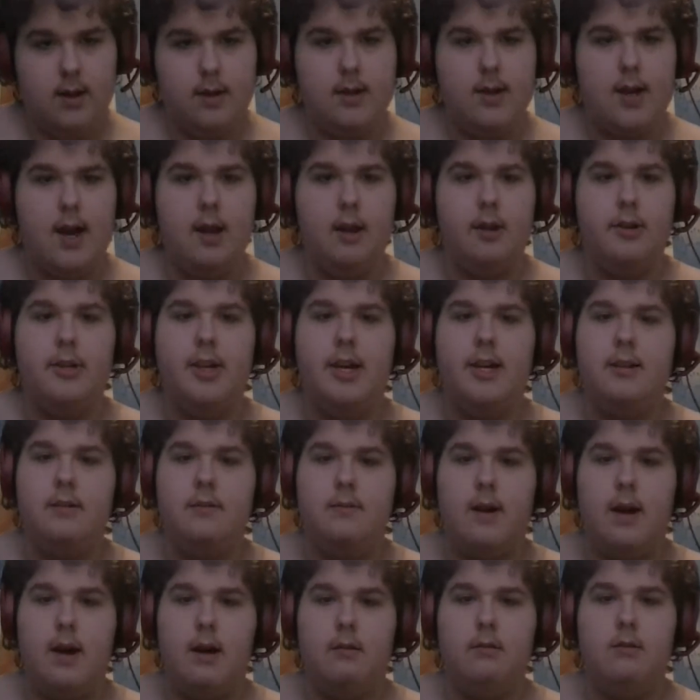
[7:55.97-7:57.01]
Kylo turns
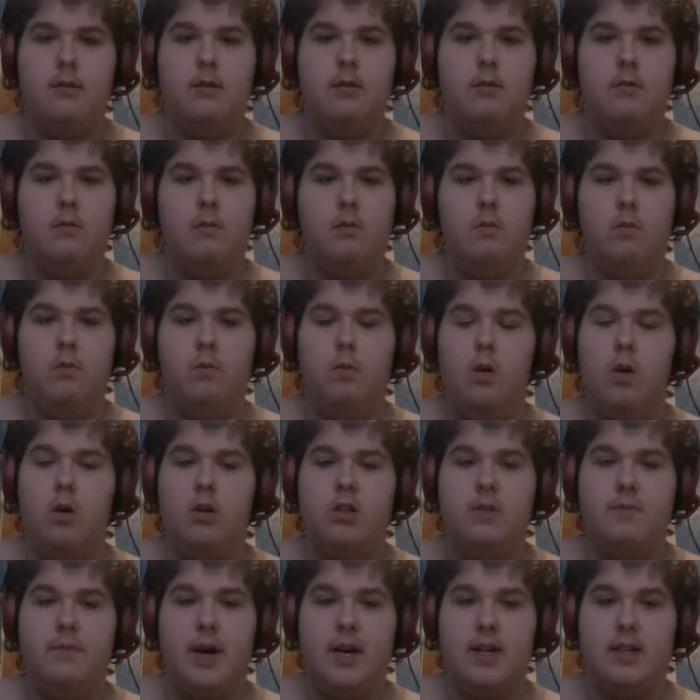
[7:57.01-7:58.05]
round,
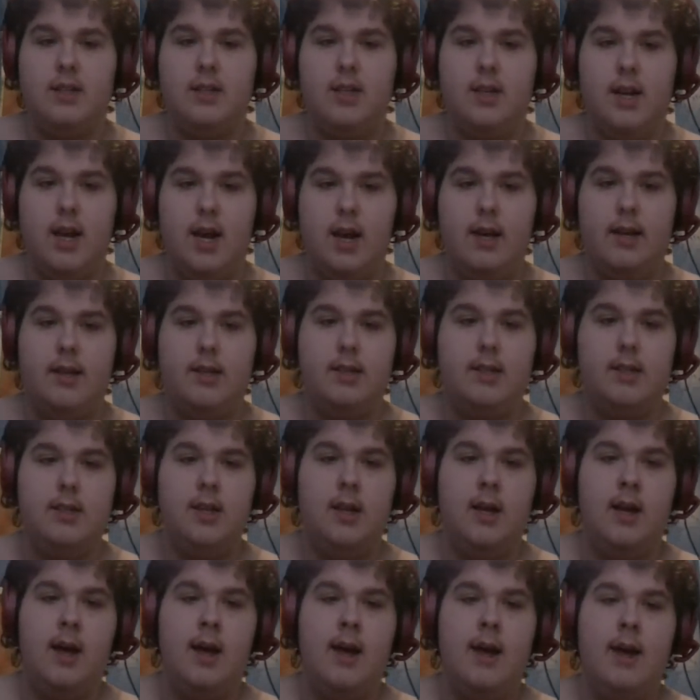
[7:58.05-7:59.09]
walks past the
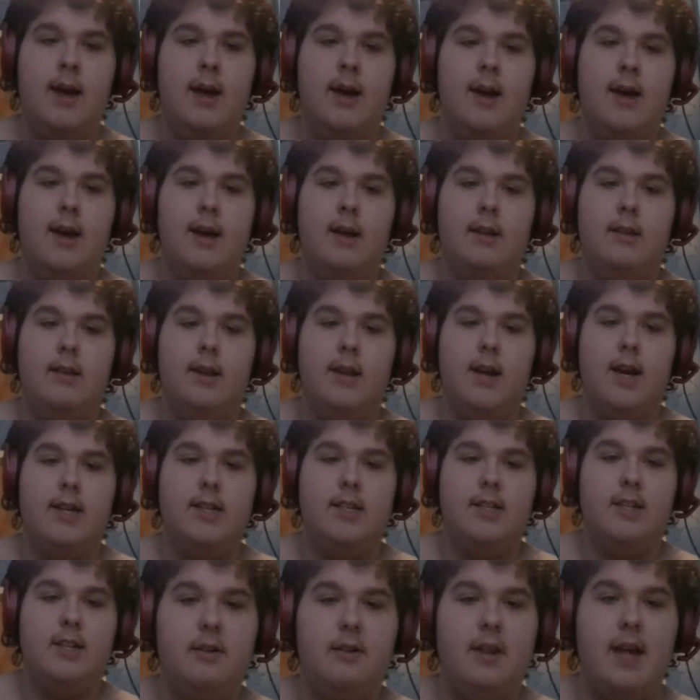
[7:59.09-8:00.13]
knights. The
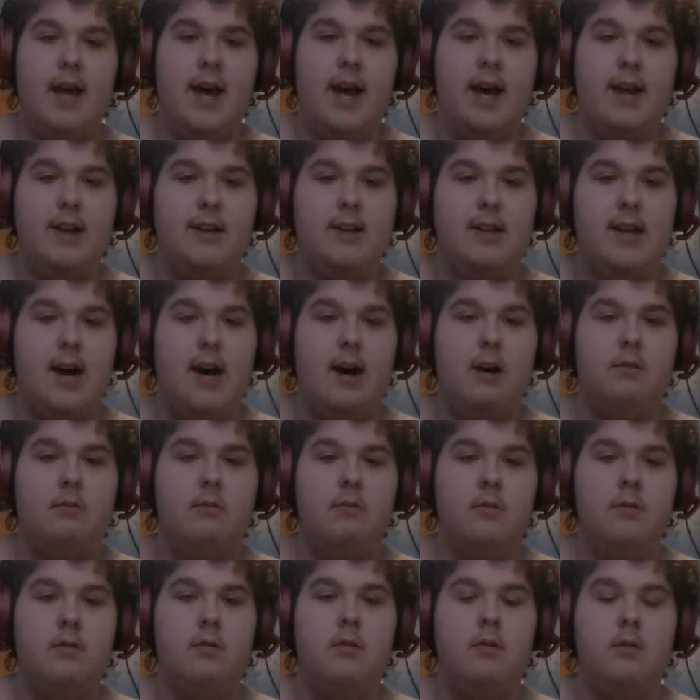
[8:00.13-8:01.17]
knights their head down
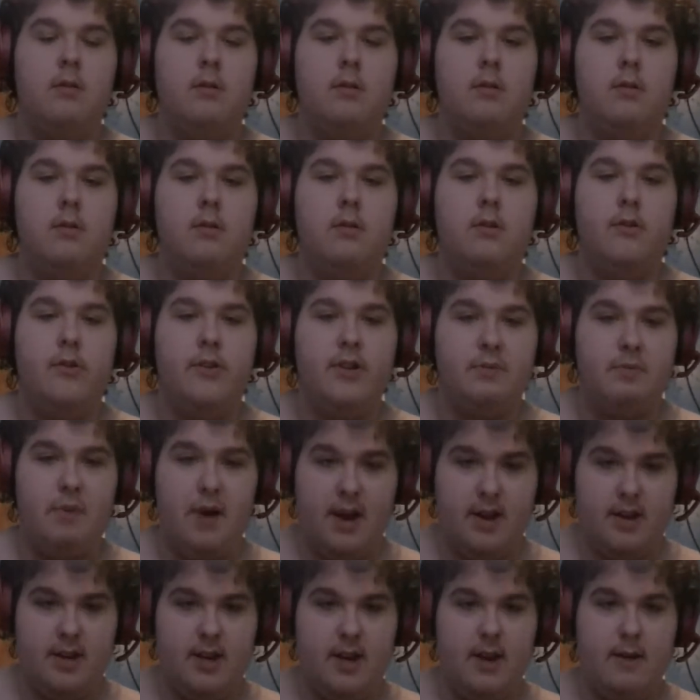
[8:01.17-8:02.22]
to
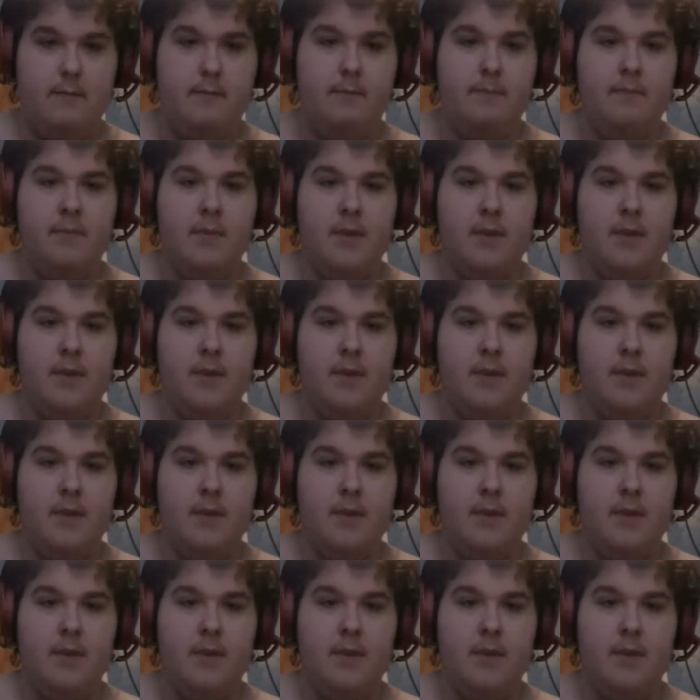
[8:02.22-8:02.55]
respect him.